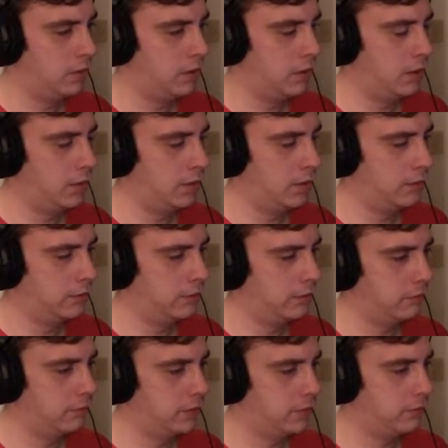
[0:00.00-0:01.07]
Uh, is
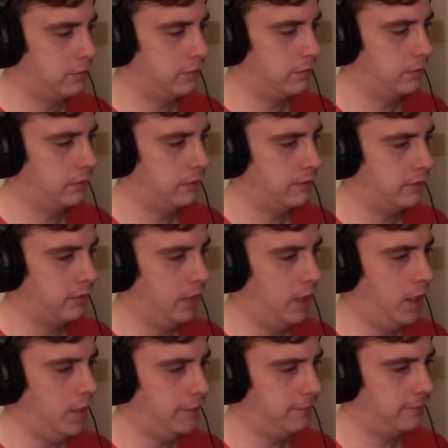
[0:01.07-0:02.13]
there a way to turn this
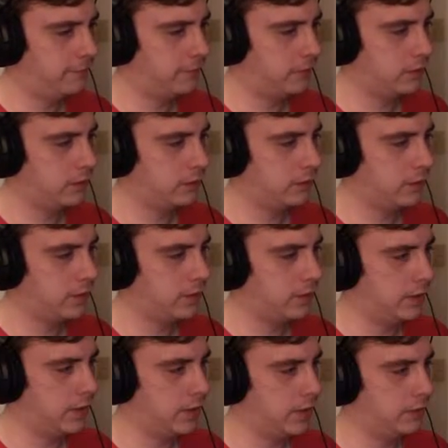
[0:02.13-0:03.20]
off, or can I
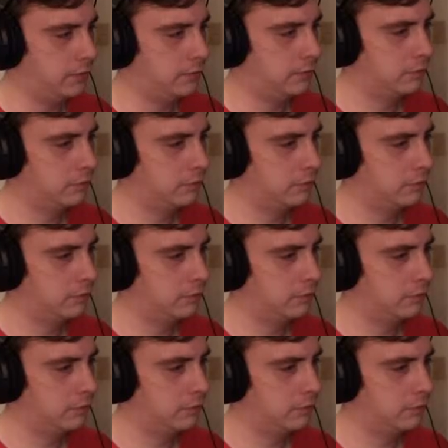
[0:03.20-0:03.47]
not?